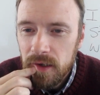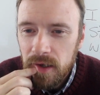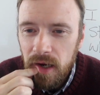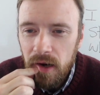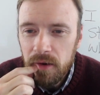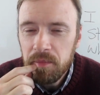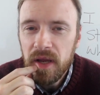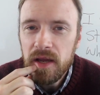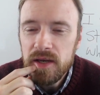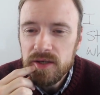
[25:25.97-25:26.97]
Carrie
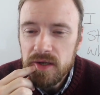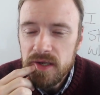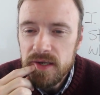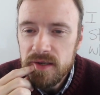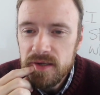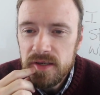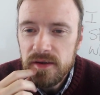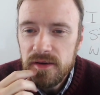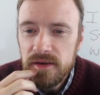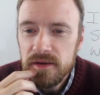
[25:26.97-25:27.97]
Page is
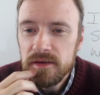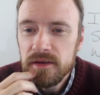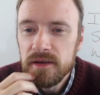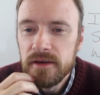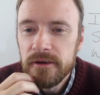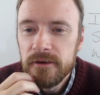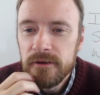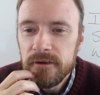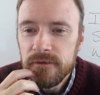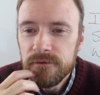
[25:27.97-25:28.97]
a
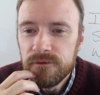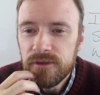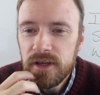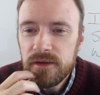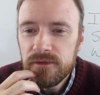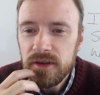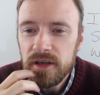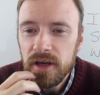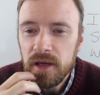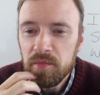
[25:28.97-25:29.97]

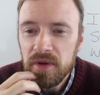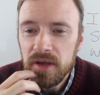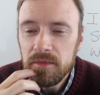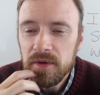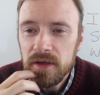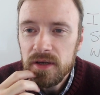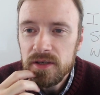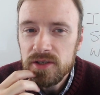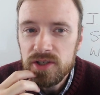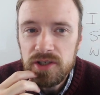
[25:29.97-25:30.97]
VVIP
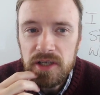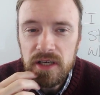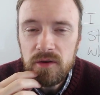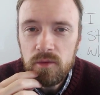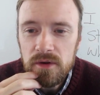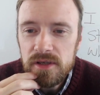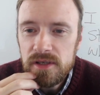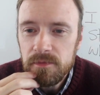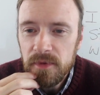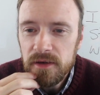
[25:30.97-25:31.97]
because she
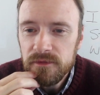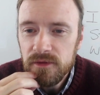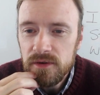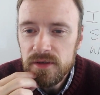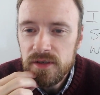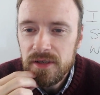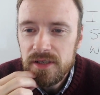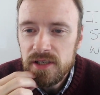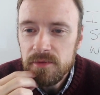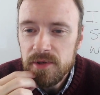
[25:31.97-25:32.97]
was my first
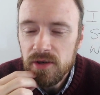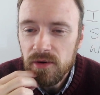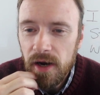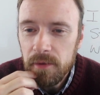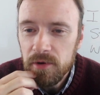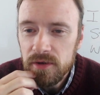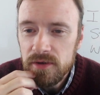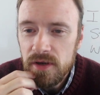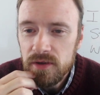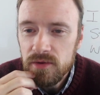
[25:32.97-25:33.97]
subscriber
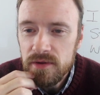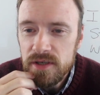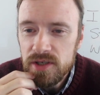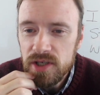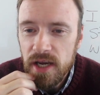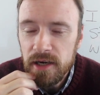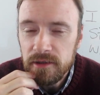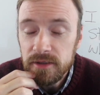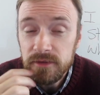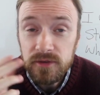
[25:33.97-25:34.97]
to this
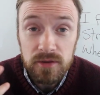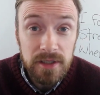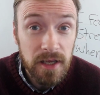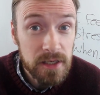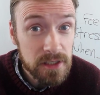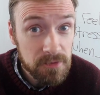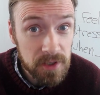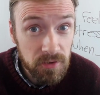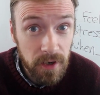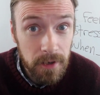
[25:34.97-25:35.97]
channel. If you did not
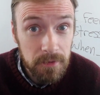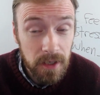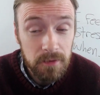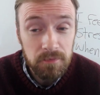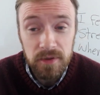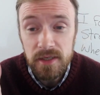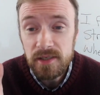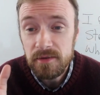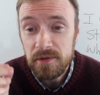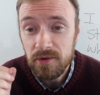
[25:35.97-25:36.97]
subscribe yet, please
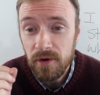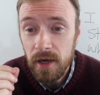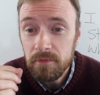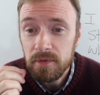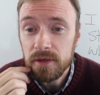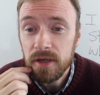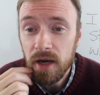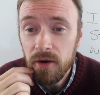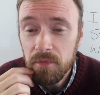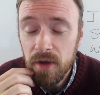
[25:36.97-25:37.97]
subscribe. But
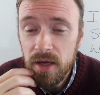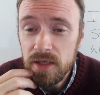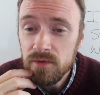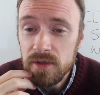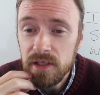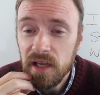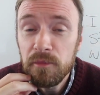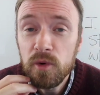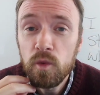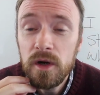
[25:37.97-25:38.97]
Carrie Page was
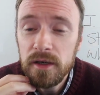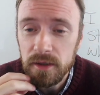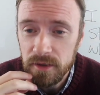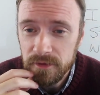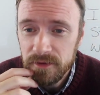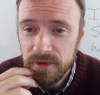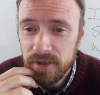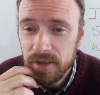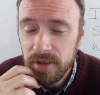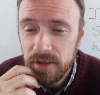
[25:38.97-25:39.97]
#1
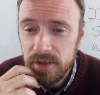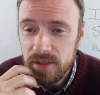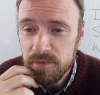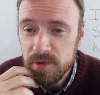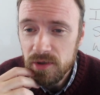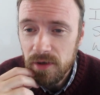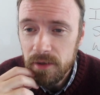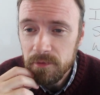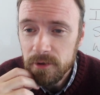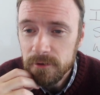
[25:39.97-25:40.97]

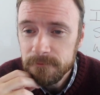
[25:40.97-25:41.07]
subscriber.